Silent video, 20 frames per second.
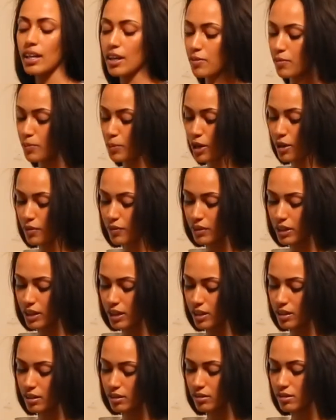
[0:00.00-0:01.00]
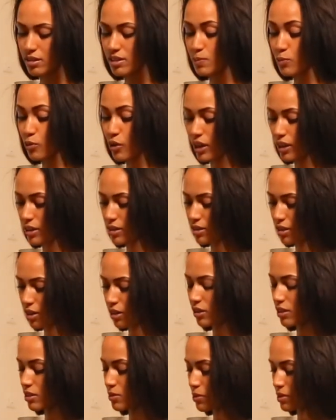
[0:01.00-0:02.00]
gave birth in spring,
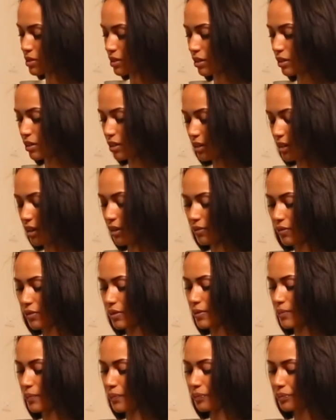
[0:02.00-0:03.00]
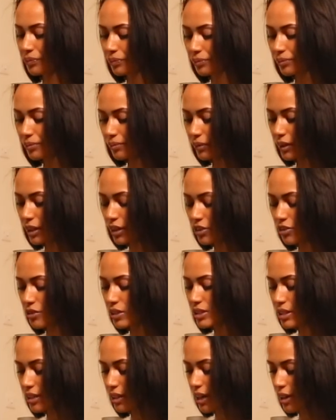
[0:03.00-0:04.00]
so this was a good enough
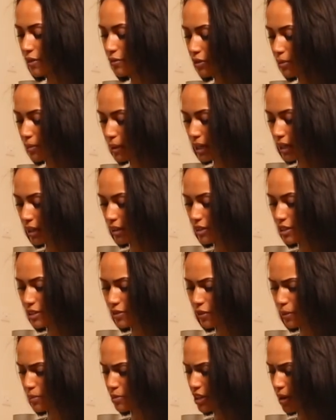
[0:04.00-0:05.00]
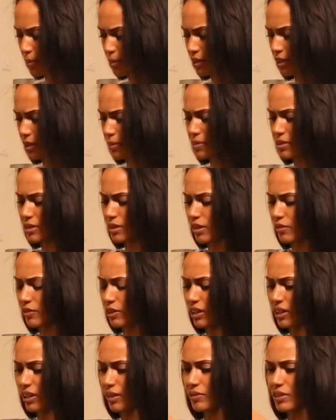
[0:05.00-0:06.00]
dressing gown for me. It's from Debenhams. I
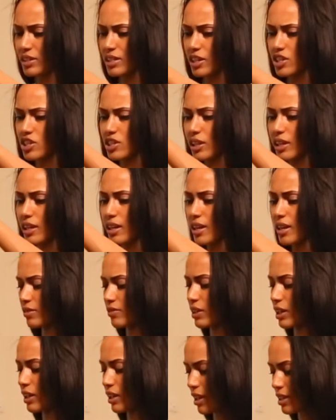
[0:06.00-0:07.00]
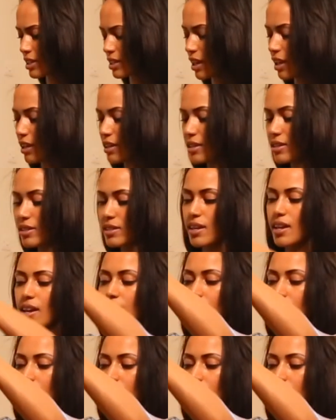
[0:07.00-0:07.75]
really love this actually. Really nice colours.